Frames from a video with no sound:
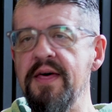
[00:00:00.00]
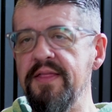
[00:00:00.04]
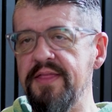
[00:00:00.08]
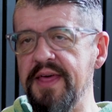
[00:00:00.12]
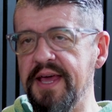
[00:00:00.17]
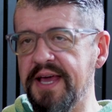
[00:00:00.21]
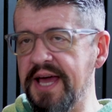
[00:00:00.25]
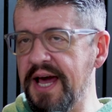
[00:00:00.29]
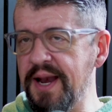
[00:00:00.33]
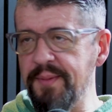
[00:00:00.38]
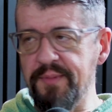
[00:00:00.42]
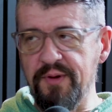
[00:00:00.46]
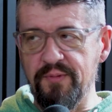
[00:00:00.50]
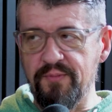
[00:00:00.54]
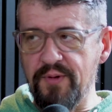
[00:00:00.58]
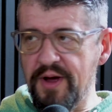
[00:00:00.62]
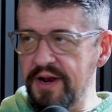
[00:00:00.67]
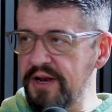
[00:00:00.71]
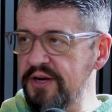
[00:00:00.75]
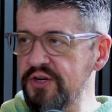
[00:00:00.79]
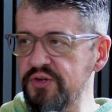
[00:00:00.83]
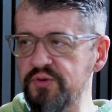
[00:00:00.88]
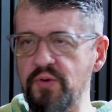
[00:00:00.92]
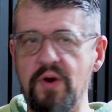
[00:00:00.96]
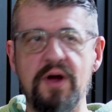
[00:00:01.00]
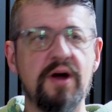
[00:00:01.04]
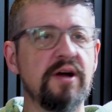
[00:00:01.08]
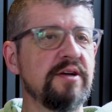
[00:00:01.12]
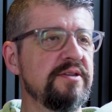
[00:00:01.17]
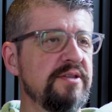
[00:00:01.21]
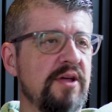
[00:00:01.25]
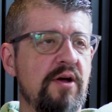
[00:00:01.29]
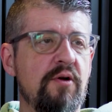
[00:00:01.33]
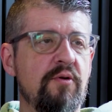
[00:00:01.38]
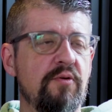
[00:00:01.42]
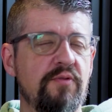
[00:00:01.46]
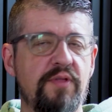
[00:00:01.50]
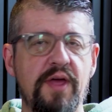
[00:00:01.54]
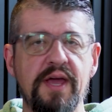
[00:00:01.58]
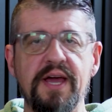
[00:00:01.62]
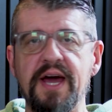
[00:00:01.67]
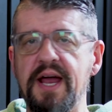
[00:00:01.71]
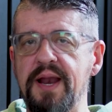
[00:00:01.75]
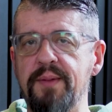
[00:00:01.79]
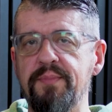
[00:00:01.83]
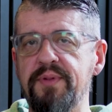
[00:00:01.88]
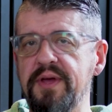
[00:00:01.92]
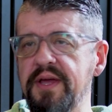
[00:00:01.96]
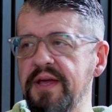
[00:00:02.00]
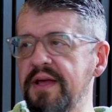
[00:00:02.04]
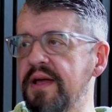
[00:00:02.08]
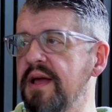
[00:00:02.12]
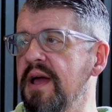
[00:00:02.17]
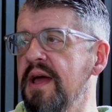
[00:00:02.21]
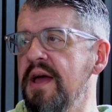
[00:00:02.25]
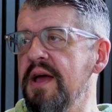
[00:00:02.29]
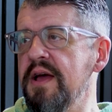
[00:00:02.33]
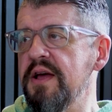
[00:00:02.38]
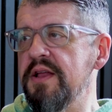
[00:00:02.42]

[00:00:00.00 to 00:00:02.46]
They got to be running drugs, or they got to be